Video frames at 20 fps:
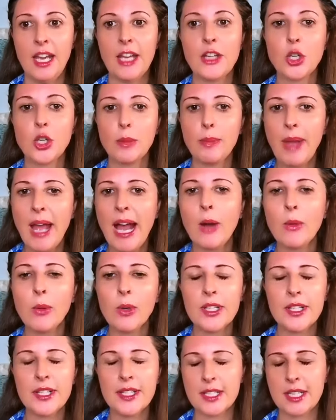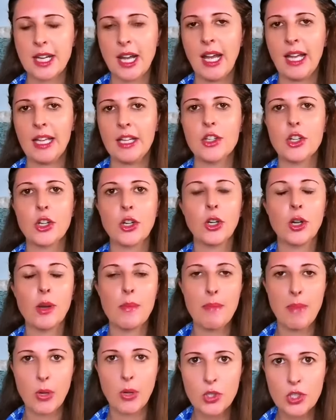and her power is tied to her
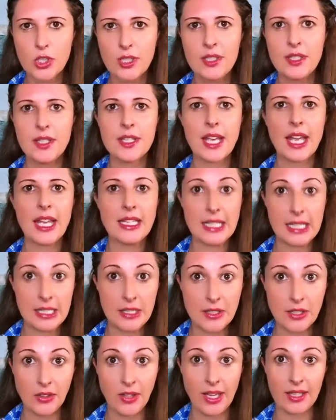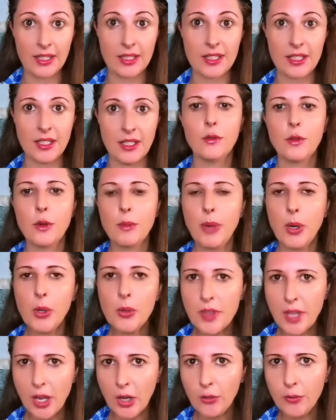emotions and intellect. For
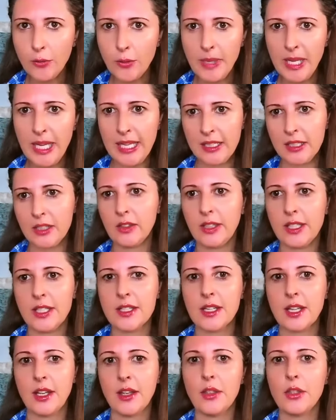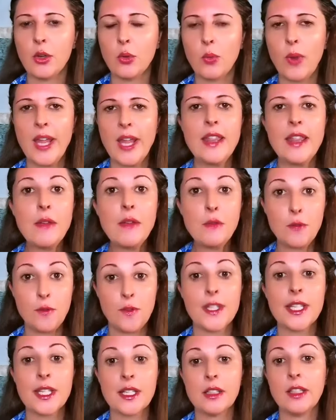both Elphaba and Glinda, the way they
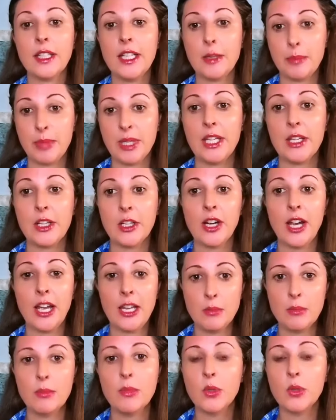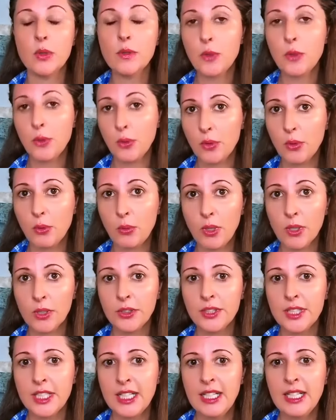physically appear and move through the
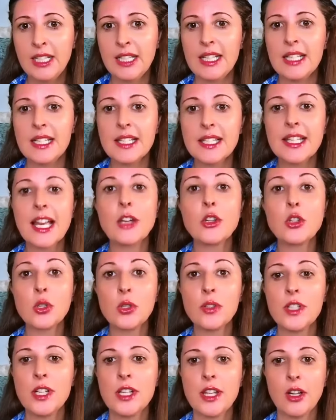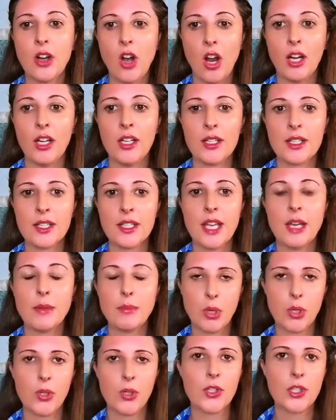world is central to their arcs and
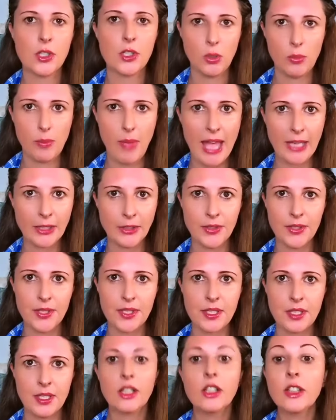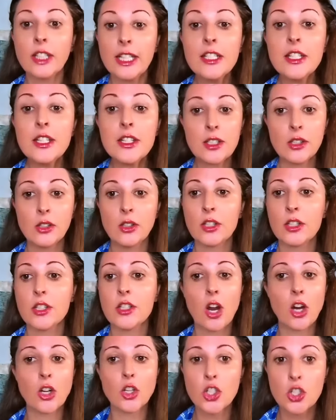personal battles. Glinda's looks
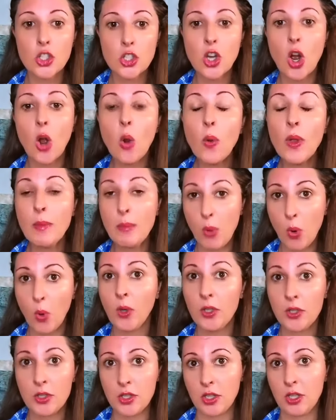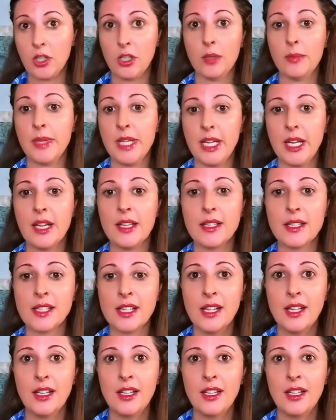are so important to her because,